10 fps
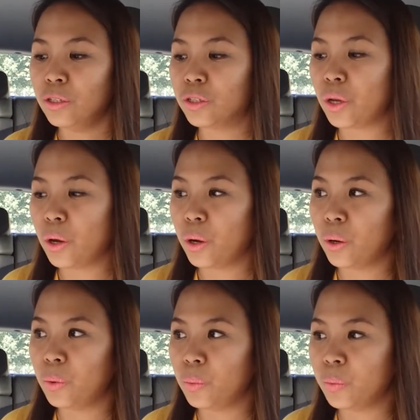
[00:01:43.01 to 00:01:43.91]

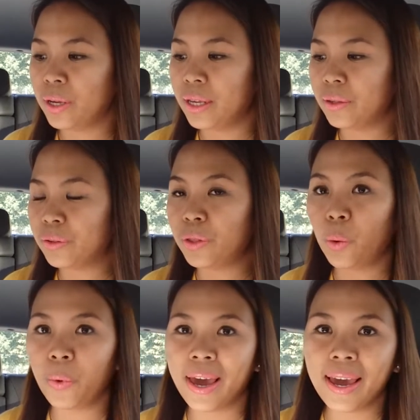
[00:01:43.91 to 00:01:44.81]
so with
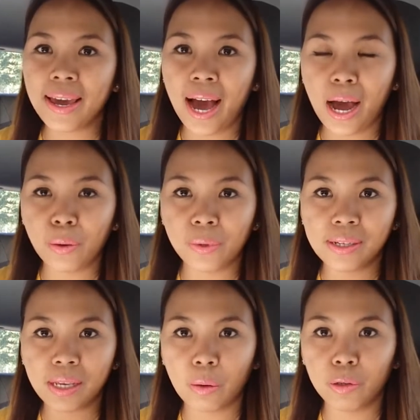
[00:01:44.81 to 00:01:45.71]
the way I
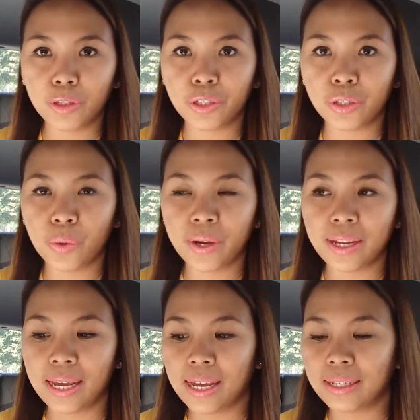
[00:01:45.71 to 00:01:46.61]
was able to do
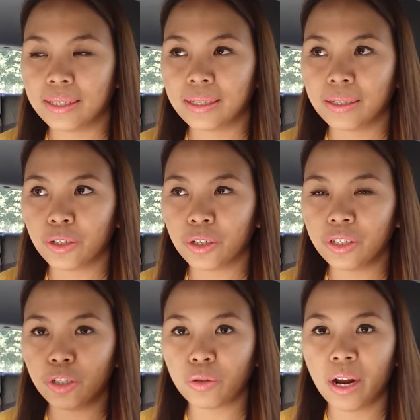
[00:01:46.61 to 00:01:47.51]
it it's
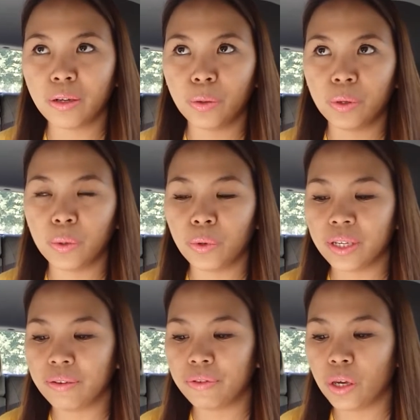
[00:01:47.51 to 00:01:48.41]
just a triangle it will
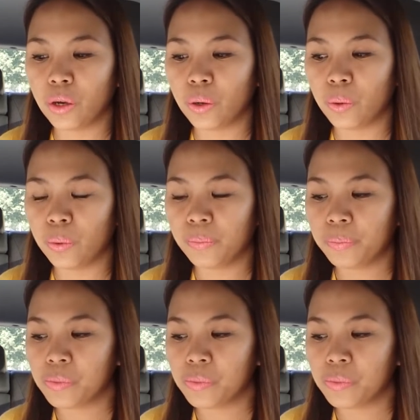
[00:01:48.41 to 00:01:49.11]
give you